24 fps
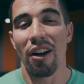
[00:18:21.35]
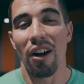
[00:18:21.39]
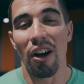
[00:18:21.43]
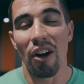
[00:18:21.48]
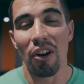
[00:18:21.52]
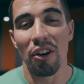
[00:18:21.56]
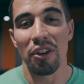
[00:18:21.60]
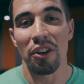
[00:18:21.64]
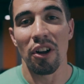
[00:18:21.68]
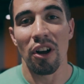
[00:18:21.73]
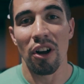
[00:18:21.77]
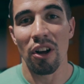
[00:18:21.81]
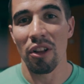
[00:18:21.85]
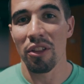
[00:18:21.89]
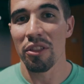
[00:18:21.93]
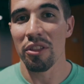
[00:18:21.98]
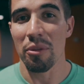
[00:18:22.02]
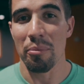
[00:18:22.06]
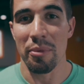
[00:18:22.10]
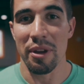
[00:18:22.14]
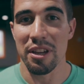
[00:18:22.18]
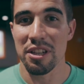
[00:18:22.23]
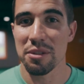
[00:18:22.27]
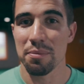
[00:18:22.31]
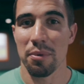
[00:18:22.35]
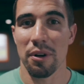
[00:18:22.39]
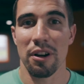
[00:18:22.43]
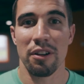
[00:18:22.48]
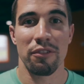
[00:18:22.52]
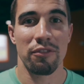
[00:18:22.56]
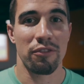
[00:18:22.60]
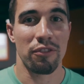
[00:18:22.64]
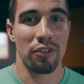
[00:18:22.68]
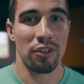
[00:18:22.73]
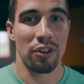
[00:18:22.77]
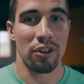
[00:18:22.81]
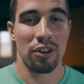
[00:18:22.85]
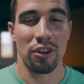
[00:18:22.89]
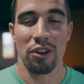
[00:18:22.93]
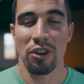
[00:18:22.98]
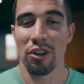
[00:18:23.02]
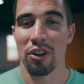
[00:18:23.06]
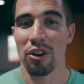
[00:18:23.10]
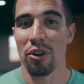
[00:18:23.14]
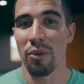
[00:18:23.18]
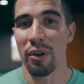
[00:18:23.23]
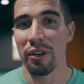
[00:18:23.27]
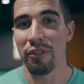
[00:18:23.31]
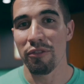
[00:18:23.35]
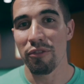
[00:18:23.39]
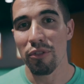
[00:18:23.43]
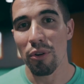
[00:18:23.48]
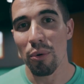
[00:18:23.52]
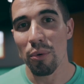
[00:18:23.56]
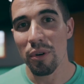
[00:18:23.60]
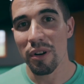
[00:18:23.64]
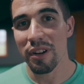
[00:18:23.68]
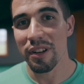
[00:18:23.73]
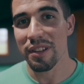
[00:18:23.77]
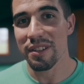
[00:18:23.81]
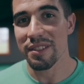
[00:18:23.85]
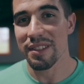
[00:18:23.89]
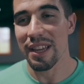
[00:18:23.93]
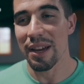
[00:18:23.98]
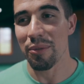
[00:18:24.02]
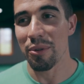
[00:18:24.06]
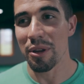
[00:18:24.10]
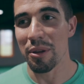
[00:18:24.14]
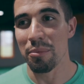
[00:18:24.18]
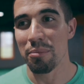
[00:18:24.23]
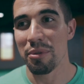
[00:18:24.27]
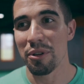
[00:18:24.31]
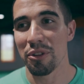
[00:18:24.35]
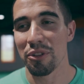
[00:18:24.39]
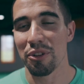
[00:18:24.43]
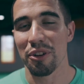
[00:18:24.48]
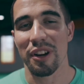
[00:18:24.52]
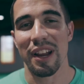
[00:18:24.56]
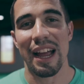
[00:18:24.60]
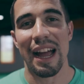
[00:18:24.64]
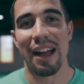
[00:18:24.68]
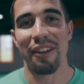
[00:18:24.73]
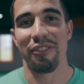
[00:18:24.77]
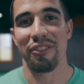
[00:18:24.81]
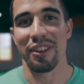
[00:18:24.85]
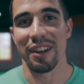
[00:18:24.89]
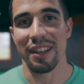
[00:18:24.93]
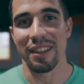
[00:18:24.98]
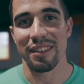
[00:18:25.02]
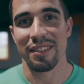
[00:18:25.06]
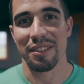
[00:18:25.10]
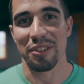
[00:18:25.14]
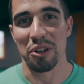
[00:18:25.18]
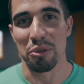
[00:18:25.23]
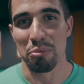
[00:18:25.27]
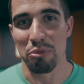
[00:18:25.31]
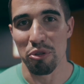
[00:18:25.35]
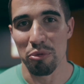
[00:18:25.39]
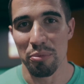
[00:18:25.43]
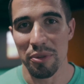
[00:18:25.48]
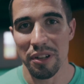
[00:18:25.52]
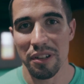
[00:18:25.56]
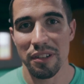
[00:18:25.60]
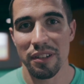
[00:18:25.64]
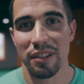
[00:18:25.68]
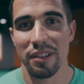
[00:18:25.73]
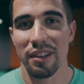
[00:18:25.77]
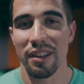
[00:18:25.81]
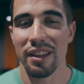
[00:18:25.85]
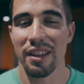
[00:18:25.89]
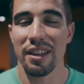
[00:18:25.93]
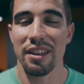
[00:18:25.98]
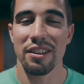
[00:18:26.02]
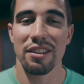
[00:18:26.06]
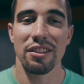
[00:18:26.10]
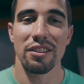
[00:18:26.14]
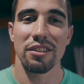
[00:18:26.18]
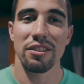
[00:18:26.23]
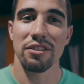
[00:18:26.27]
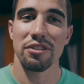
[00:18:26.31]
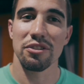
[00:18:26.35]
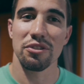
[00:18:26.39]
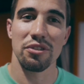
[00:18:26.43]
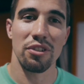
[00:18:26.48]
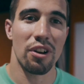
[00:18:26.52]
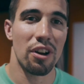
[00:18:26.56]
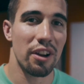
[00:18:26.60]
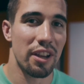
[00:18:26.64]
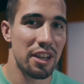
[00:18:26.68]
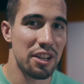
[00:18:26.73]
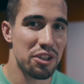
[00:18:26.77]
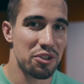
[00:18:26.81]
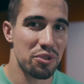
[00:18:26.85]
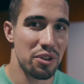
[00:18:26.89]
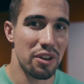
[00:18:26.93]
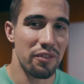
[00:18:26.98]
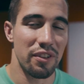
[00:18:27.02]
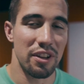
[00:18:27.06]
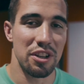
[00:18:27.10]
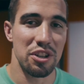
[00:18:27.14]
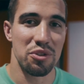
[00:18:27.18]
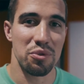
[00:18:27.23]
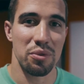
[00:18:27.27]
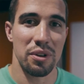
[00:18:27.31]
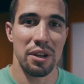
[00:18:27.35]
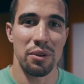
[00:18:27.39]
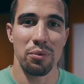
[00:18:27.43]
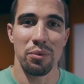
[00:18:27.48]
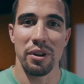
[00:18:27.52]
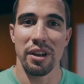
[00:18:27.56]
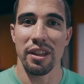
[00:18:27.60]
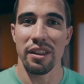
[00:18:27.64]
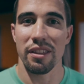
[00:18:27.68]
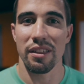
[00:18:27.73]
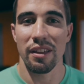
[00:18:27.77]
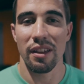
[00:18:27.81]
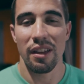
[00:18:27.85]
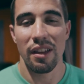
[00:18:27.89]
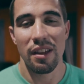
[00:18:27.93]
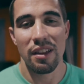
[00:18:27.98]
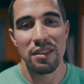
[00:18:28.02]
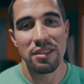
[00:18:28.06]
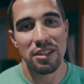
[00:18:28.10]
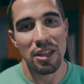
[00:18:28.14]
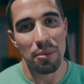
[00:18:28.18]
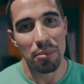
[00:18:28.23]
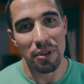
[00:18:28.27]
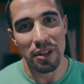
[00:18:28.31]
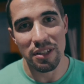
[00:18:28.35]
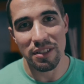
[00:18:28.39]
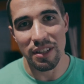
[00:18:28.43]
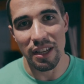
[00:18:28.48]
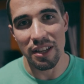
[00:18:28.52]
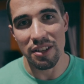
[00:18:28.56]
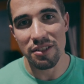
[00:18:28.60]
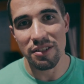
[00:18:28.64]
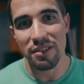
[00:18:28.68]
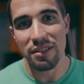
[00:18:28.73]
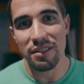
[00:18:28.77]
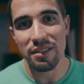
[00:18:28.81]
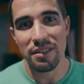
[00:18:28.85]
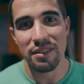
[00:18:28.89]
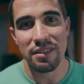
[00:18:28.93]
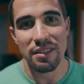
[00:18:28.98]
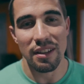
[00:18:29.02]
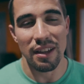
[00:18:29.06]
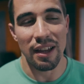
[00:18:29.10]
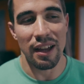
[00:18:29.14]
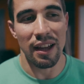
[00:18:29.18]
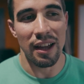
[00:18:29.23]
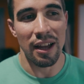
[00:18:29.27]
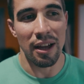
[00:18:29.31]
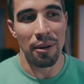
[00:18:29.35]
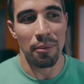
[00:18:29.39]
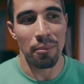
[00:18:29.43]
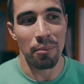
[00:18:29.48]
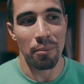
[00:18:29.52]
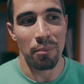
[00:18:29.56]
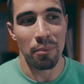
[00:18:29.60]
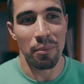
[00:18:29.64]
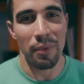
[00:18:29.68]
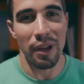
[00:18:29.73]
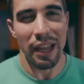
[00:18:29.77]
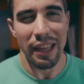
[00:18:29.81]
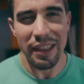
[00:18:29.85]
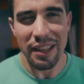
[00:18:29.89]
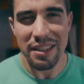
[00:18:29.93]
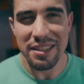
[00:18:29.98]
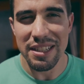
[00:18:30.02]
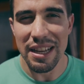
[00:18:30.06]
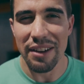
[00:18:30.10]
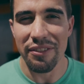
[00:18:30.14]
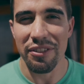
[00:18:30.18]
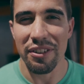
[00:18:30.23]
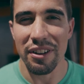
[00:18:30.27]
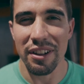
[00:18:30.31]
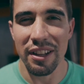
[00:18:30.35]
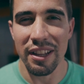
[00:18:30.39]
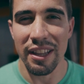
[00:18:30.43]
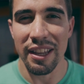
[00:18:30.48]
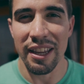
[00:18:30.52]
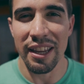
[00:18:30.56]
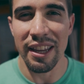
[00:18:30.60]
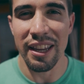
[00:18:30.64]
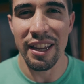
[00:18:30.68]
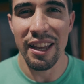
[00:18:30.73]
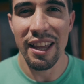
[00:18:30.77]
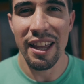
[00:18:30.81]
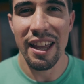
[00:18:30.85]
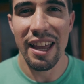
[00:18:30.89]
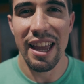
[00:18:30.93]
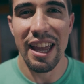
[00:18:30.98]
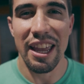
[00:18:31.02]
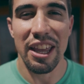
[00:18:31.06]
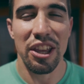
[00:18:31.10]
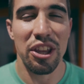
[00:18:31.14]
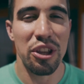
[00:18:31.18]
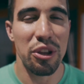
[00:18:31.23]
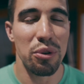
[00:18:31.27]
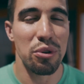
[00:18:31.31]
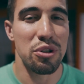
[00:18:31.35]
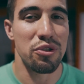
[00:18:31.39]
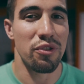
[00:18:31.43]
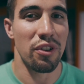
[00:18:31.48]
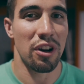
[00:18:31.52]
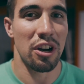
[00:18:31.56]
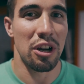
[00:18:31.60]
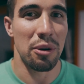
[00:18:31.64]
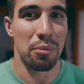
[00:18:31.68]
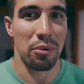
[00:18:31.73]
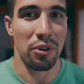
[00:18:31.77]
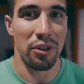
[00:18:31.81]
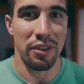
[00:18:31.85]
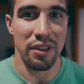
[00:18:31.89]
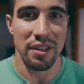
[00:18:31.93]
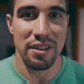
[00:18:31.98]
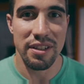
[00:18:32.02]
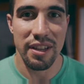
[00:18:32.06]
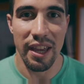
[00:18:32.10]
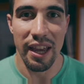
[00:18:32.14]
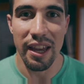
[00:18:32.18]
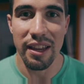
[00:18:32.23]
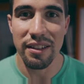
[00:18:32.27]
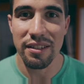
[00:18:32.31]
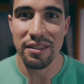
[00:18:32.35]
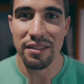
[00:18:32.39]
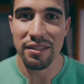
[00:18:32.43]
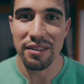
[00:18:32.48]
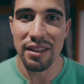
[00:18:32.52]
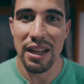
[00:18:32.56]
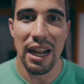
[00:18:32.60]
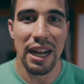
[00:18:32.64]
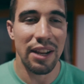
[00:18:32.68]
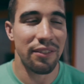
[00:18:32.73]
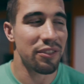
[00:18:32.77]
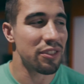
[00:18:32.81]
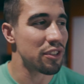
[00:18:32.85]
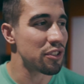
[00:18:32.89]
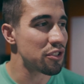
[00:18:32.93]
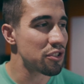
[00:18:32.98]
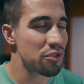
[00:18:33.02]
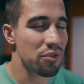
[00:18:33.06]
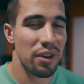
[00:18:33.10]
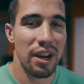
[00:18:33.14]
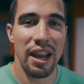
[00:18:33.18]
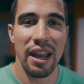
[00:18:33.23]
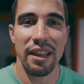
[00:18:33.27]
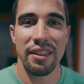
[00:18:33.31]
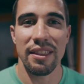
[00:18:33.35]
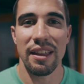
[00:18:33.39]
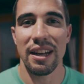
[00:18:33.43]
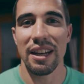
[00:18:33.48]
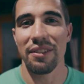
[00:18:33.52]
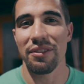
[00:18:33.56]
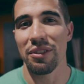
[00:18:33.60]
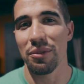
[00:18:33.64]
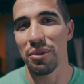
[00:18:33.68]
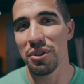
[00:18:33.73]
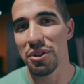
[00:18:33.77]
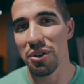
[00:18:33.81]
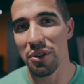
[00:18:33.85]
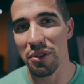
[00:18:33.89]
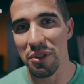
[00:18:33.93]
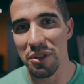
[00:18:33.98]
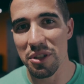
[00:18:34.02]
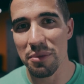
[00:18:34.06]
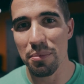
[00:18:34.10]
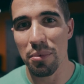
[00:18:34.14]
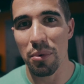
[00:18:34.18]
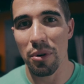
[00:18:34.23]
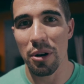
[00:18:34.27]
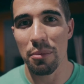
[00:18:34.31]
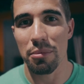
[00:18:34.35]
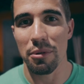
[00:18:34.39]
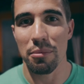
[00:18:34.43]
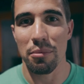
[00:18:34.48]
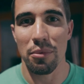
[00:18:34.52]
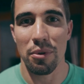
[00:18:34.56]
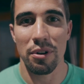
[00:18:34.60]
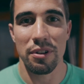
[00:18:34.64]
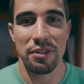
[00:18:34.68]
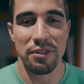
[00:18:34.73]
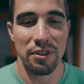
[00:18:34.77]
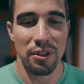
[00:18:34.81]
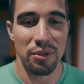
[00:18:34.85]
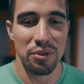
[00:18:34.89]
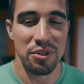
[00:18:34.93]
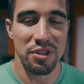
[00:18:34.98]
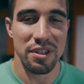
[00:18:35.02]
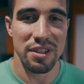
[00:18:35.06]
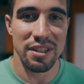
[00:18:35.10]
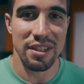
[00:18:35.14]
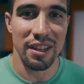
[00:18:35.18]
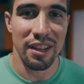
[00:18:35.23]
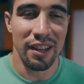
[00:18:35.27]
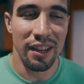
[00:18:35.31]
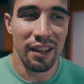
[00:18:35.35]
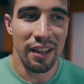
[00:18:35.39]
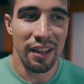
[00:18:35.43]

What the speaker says: All in all, the biggest part for her going forward is that we built her confidence in her movement. A strong history of injury with subluxations, and it's definitely a huge variable in this case. Not even the strength, not even the return to sport, but more so just